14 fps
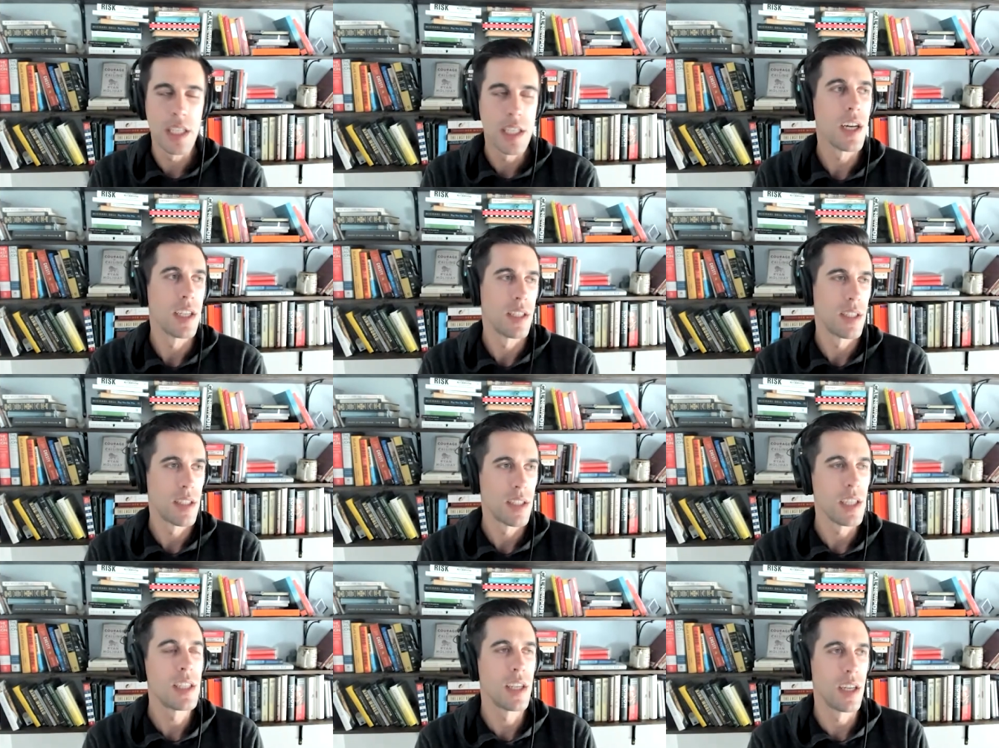does.
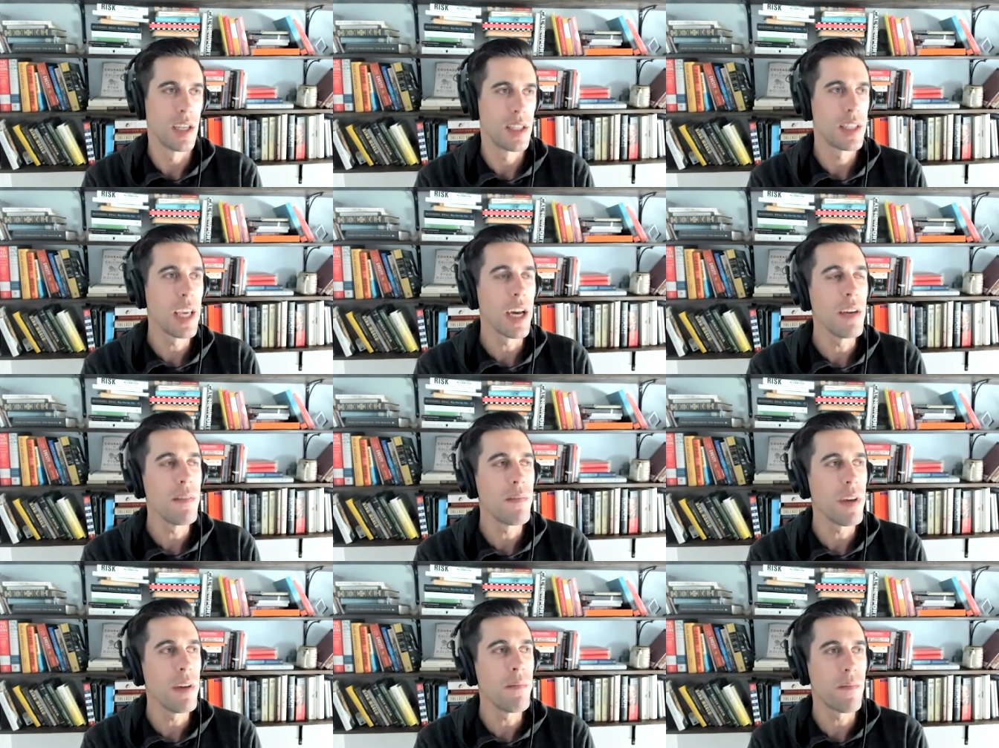It does. Yeah.
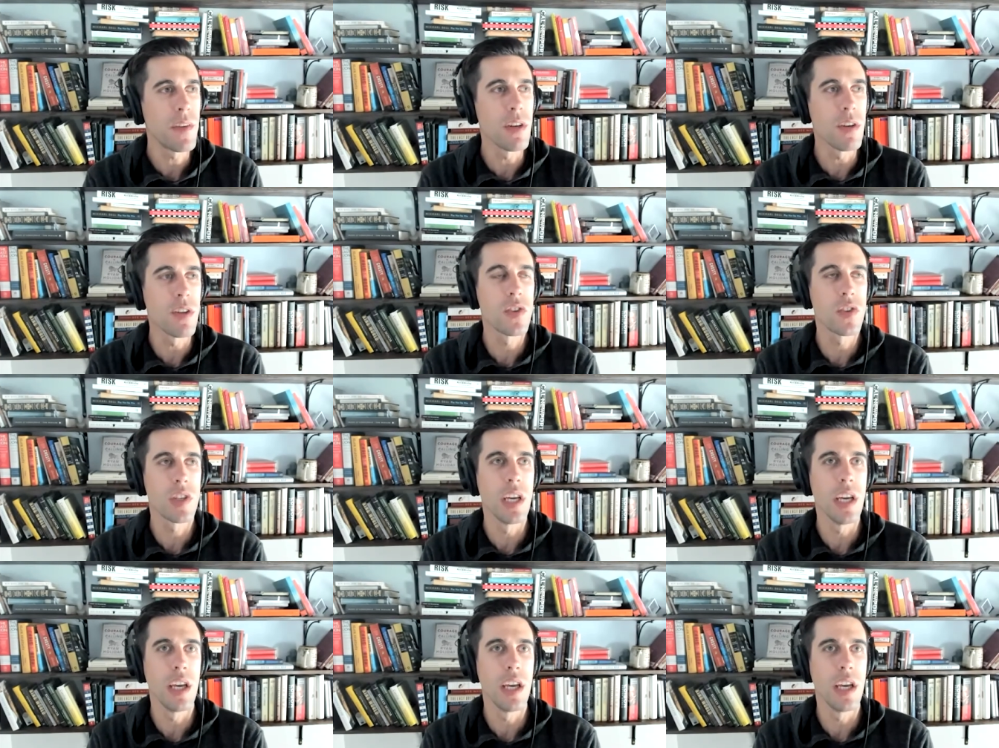It, it feels